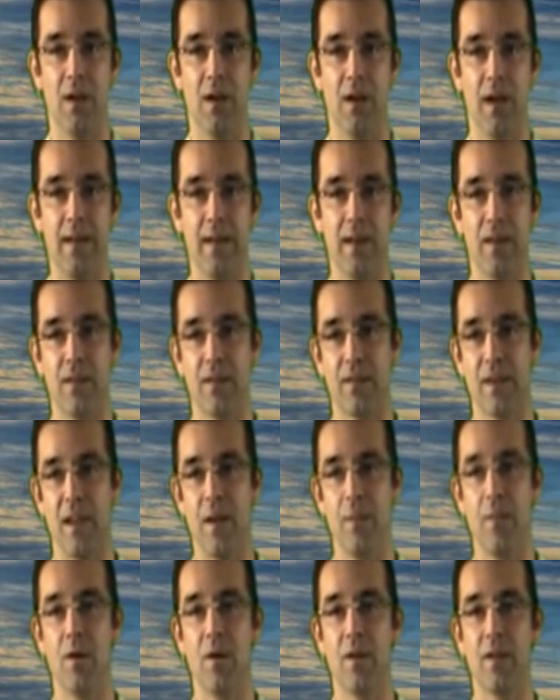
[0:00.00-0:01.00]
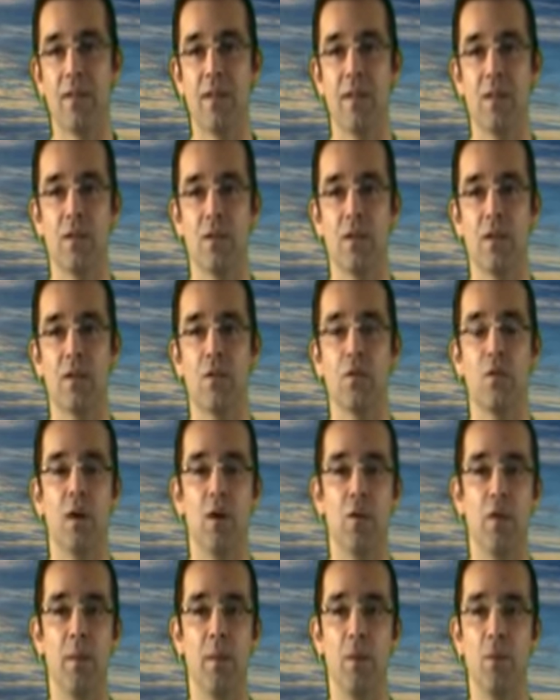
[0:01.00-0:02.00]
All right, now the scam artist enters into an
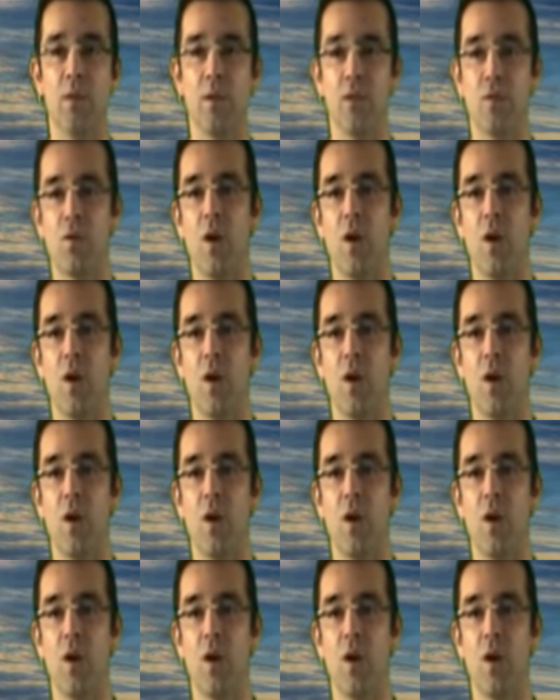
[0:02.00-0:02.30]
agreement with the